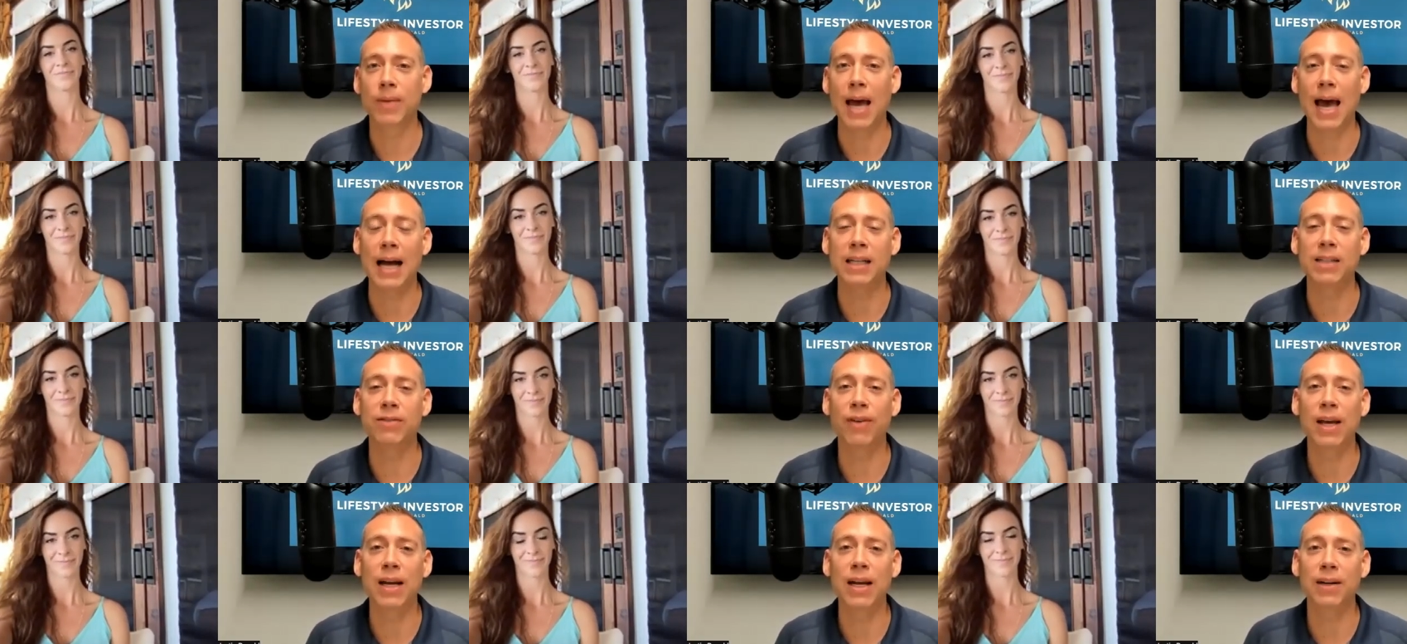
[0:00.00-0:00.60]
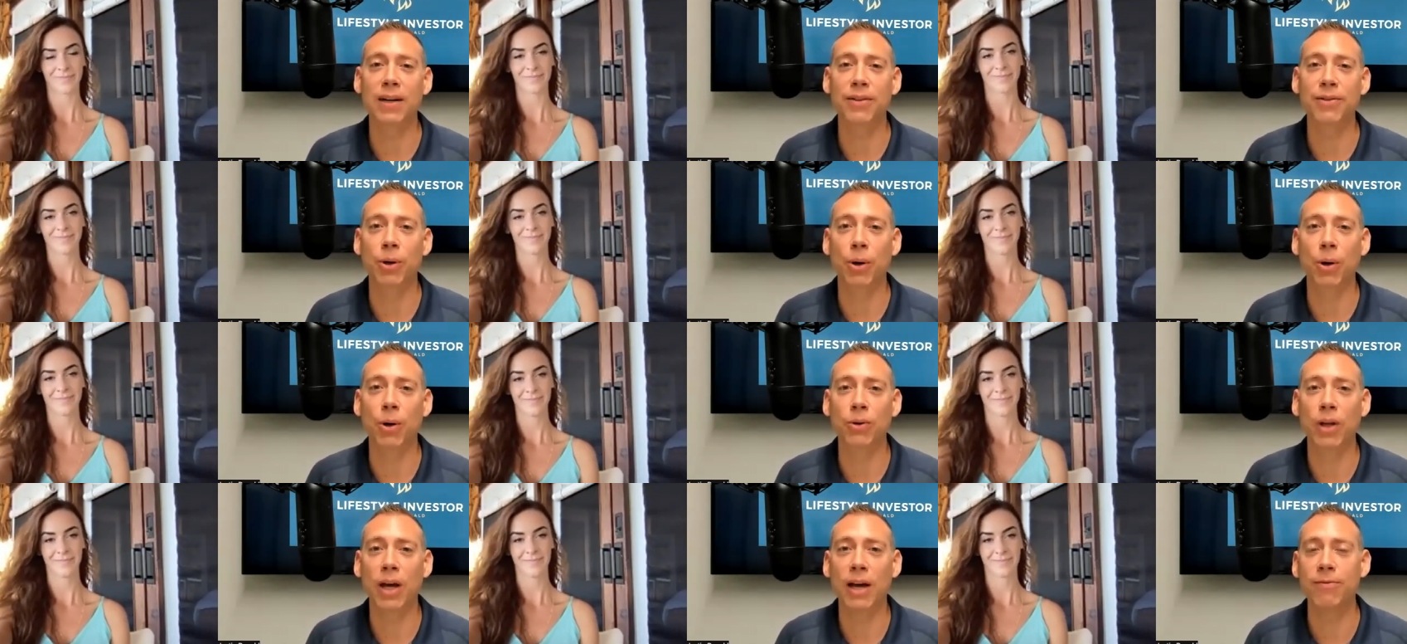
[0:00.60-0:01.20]
Speaker 1: activate it in their
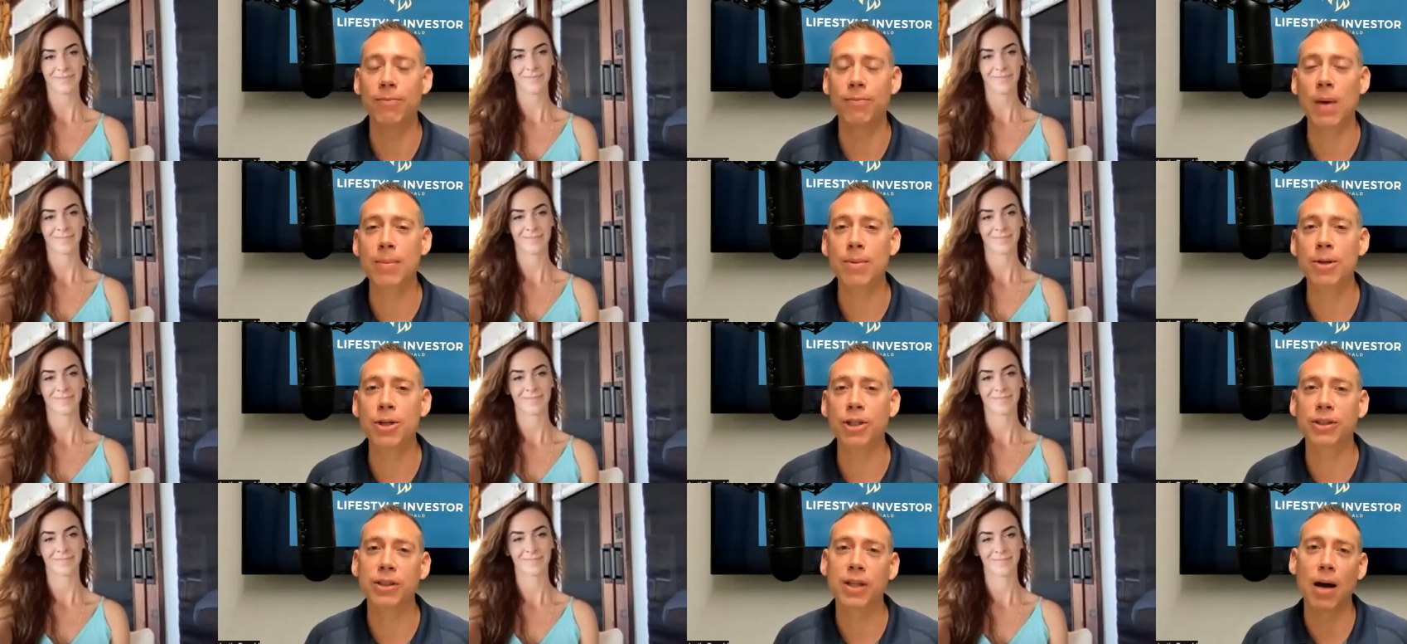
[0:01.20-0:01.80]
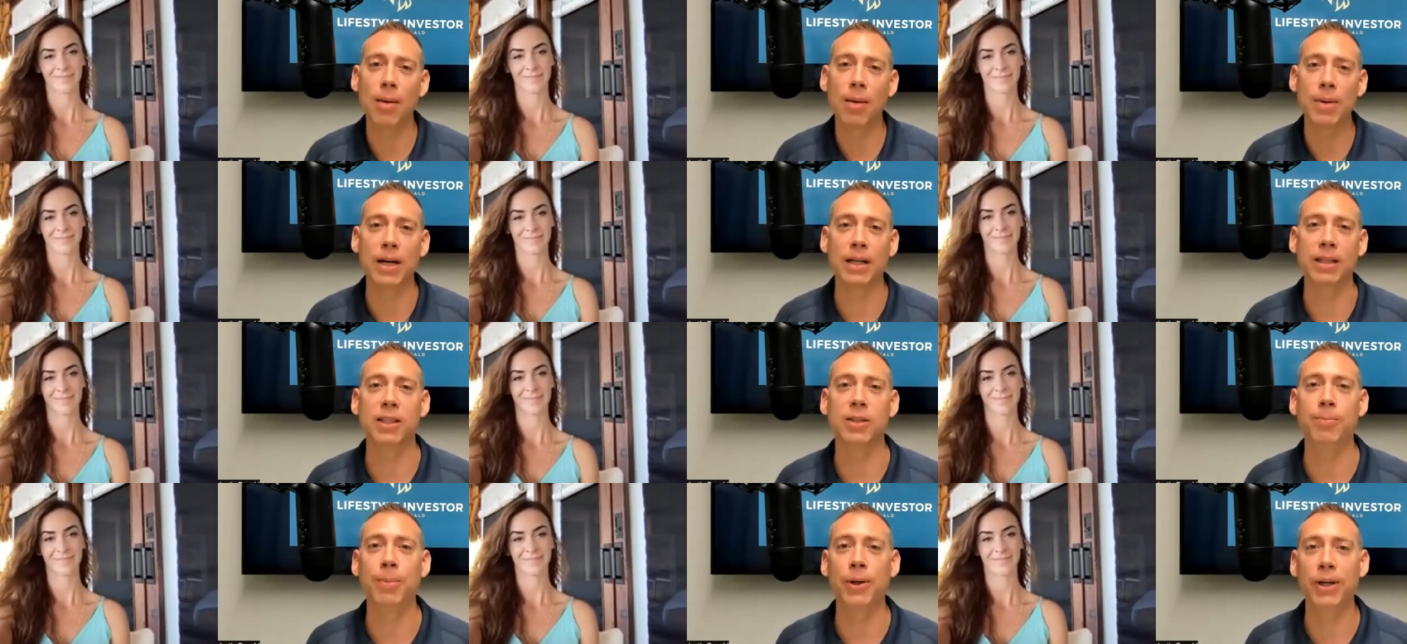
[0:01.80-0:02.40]
own life maybe just come and
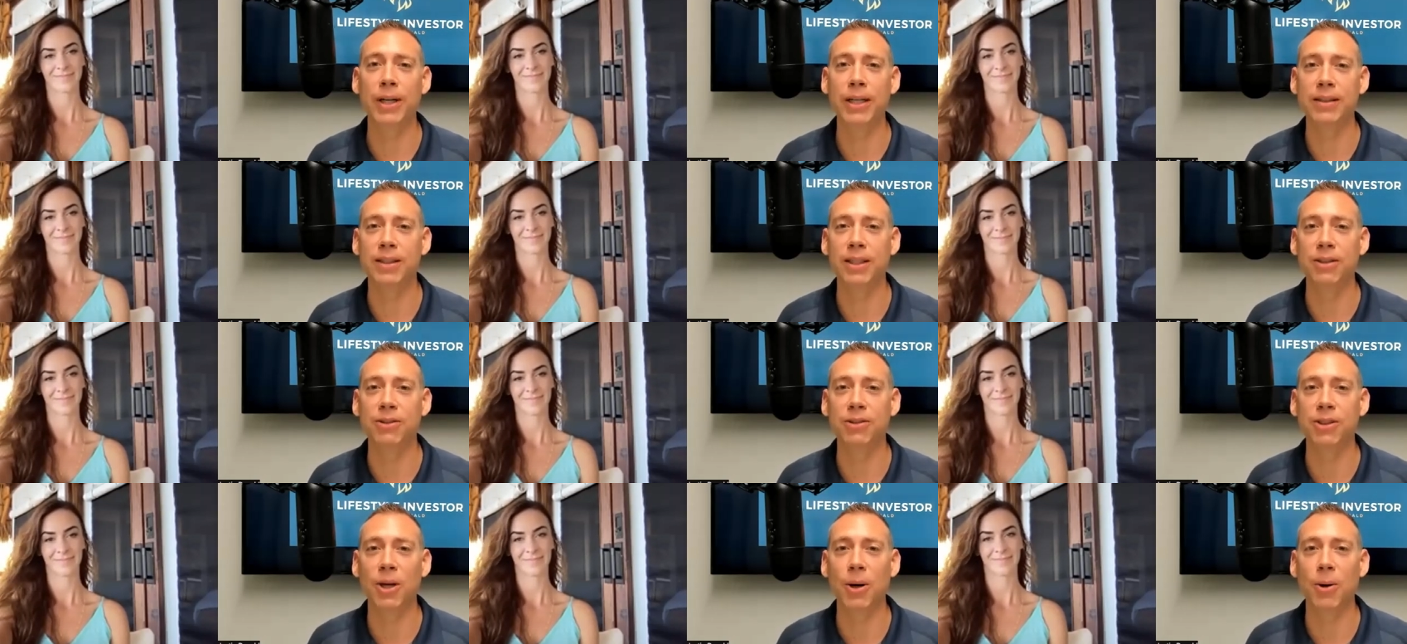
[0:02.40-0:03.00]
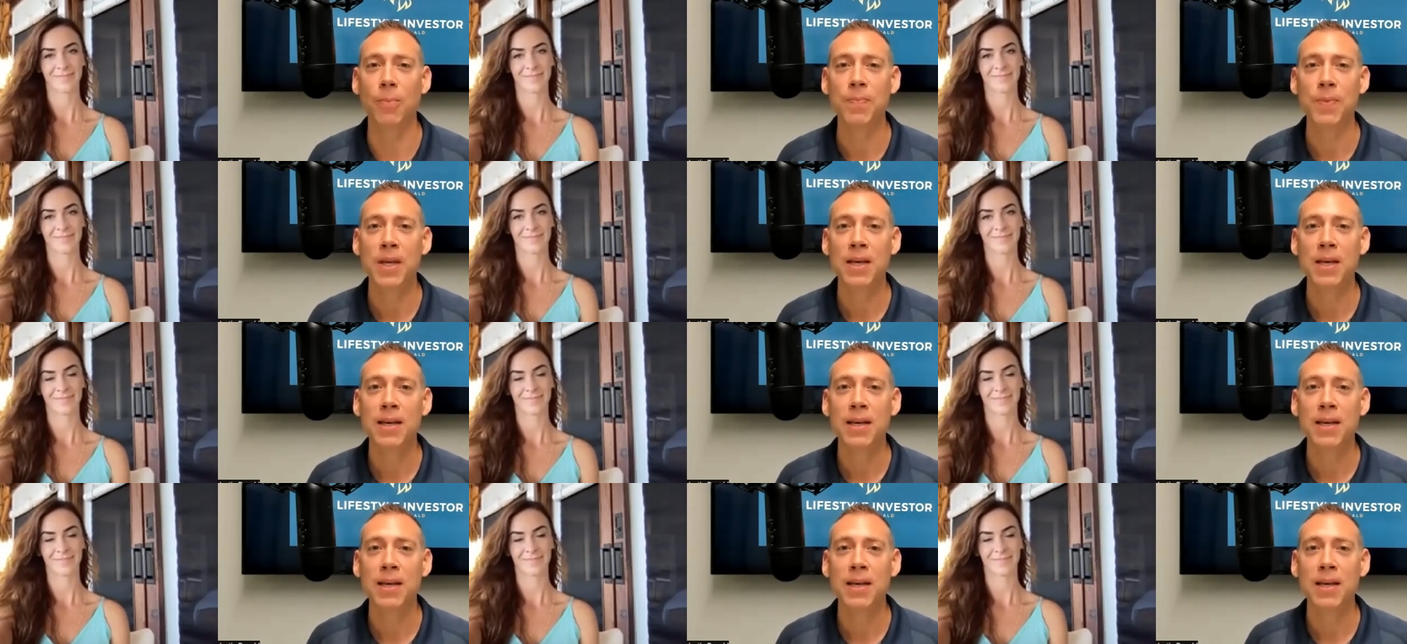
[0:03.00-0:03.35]
experience it so